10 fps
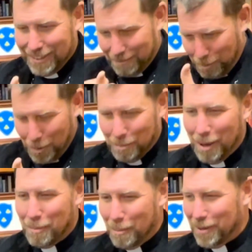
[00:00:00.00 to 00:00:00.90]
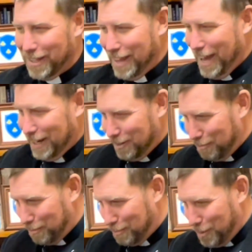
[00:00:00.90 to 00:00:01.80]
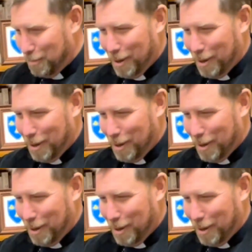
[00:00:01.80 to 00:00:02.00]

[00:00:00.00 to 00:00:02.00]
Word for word: boom, I bump into that, and boom,